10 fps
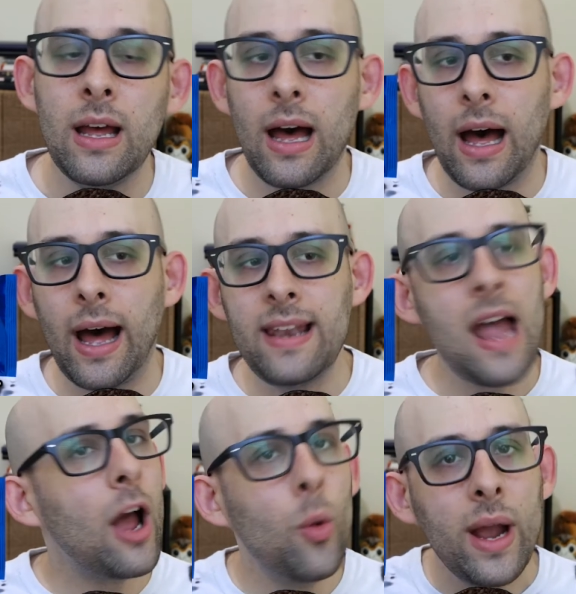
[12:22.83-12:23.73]

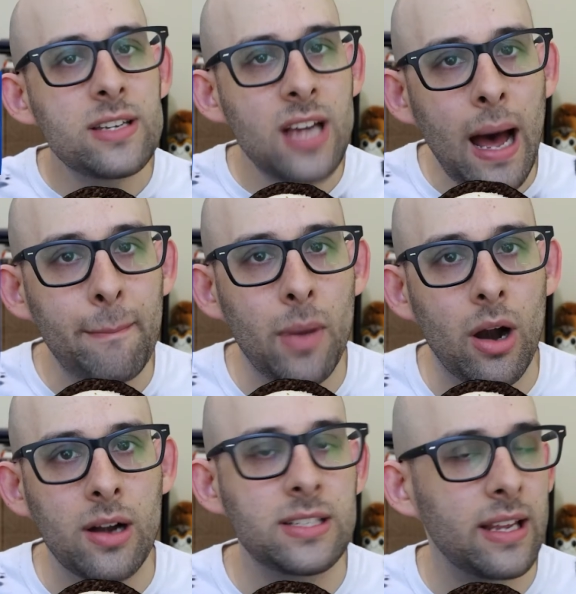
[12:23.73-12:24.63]
Not quite top
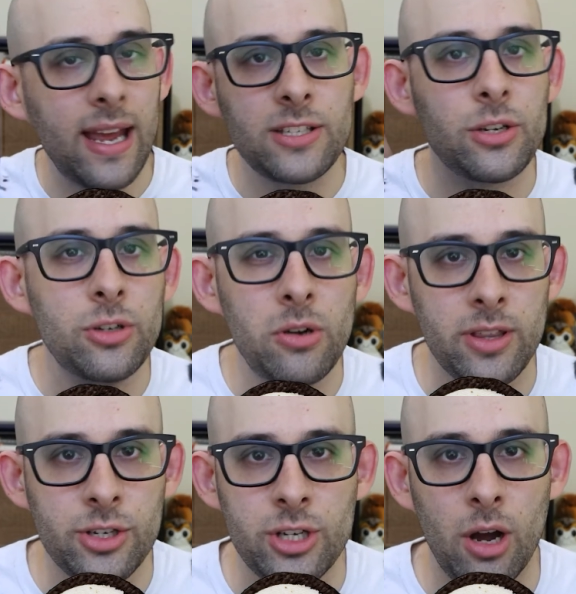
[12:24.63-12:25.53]
marks. In case you're new to
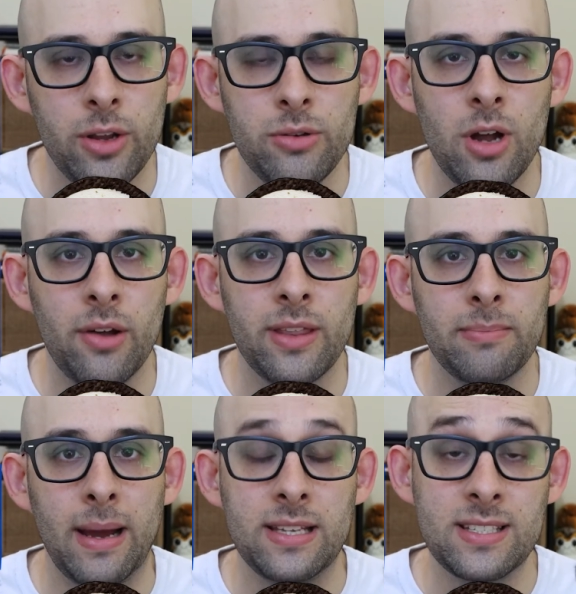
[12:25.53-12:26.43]
the show, you know that
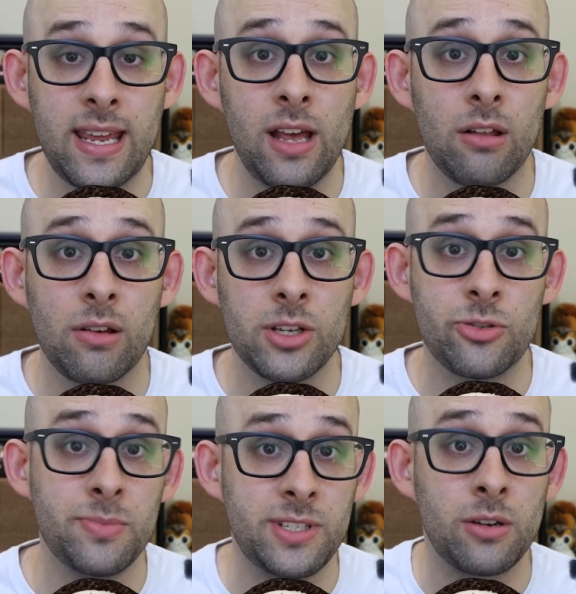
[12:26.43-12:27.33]
my scale goes
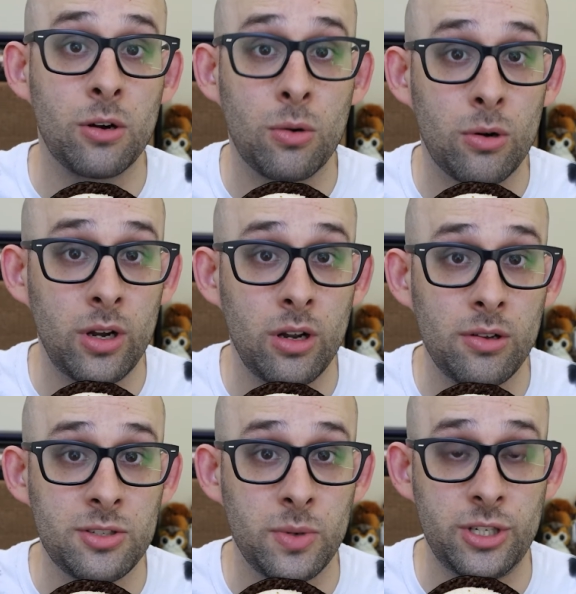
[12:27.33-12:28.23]
from 0
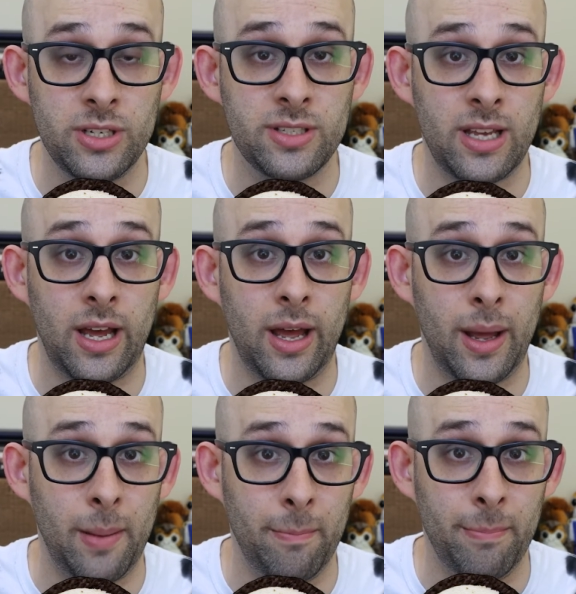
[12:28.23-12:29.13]
Oreos, which is
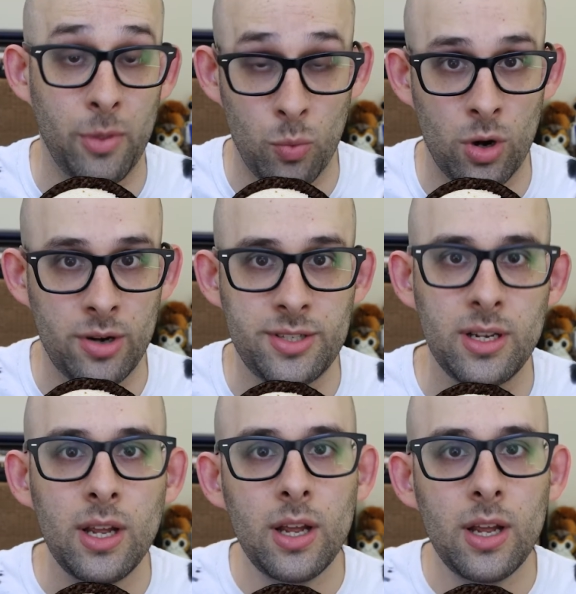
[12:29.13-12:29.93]
the worst,